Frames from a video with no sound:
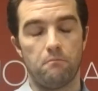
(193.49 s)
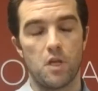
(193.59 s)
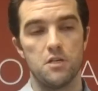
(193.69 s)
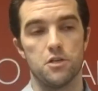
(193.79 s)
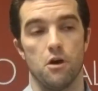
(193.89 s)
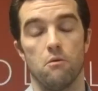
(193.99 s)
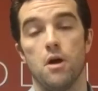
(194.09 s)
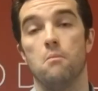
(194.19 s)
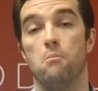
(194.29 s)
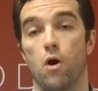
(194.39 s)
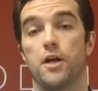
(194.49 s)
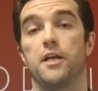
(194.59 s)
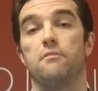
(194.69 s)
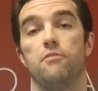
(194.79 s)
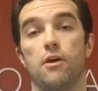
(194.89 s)
So
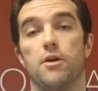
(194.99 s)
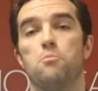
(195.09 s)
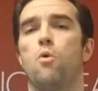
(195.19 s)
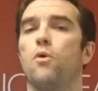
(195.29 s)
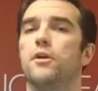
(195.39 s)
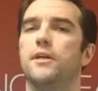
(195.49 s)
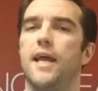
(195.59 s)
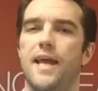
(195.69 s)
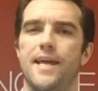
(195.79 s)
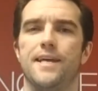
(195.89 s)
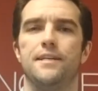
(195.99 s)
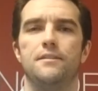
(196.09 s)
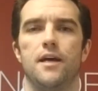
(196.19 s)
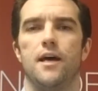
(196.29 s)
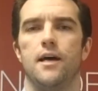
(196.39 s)
marketing, very important,
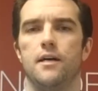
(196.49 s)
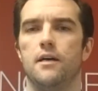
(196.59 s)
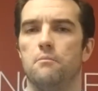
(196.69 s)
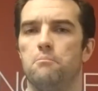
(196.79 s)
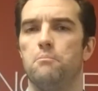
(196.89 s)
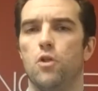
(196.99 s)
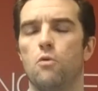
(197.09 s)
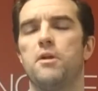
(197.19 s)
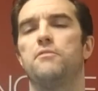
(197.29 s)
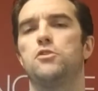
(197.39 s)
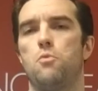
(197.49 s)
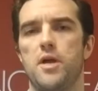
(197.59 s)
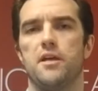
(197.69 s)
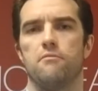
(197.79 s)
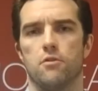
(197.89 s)
and a little bit of a
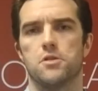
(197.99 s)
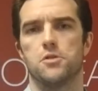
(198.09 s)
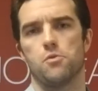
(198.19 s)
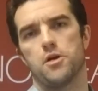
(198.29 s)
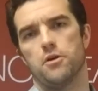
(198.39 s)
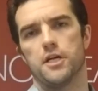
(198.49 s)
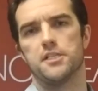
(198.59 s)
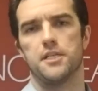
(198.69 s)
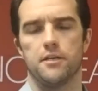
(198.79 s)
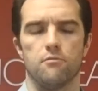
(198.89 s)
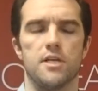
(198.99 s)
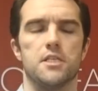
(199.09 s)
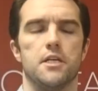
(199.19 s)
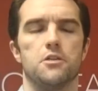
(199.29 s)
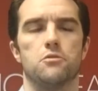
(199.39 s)
tweak versus what you're going to see in
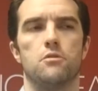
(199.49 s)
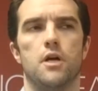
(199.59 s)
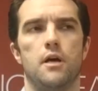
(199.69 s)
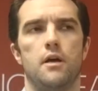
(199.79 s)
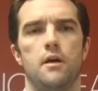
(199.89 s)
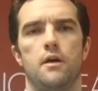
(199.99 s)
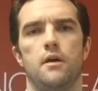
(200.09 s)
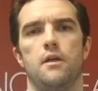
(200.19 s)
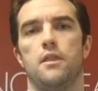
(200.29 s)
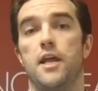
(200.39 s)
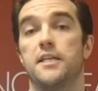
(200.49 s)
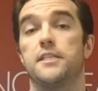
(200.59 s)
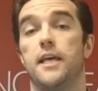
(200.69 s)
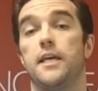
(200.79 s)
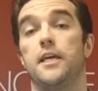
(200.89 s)
residential. The next
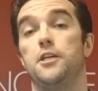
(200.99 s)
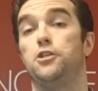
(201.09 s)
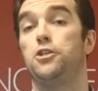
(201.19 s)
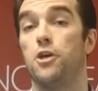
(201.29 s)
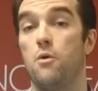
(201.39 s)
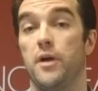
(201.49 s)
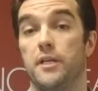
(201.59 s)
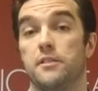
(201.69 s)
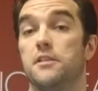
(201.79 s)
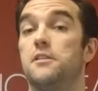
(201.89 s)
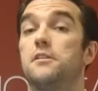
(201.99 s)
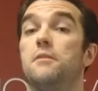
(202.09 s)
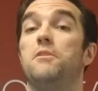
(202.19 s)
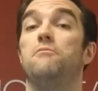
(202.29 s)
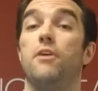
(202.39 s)
thing is showings. This is going
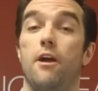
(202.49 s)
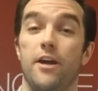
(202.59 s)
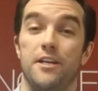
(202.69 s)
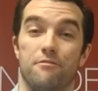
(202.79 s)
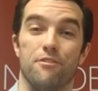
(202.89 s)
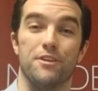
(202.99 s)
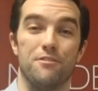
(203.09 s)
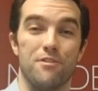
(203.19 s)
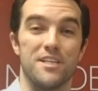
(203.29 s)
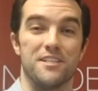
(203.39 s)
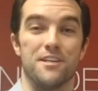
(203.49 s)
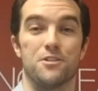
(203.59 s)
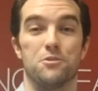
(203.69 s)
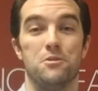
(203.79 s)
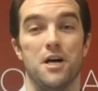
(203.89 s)
to be very different than
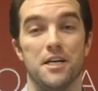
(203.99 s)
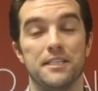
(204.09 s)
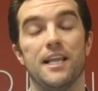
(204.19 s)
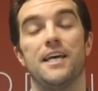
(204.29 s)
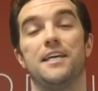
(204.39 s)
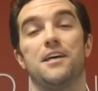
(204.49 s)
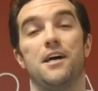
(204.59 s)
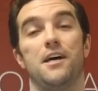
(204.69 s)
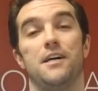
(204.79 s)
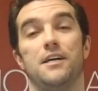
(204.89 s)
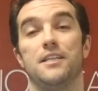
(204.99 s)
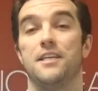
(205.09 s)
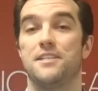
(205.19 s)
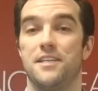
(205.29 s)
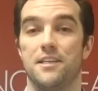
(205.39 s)
residential. Unlike a
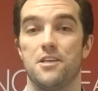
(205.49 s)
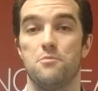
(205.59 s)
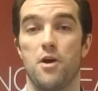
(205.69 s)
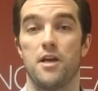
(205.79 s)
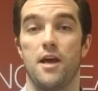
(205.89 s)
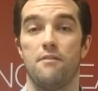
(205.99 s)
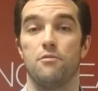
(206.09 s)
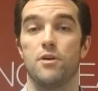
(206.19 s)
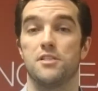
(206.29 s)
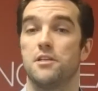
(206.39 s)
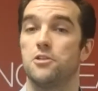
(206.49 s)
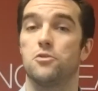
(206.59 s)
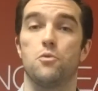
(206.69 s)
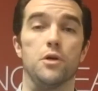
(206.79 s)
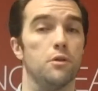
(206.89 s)
listing that you might have in
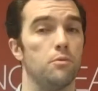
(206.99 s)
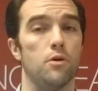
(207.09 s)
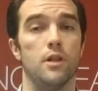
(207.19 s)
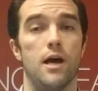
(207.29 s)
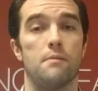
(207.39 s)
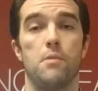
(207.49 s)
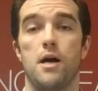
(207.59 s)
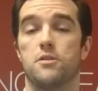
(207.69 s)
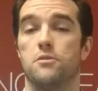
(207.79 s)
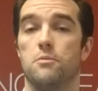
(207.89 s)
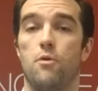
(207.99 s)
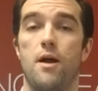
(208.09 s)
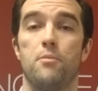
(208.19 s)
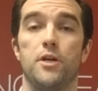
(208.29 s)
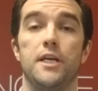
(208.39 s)
residential where you throw a lockbox on the
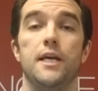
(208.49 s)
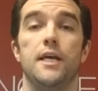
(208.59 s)
property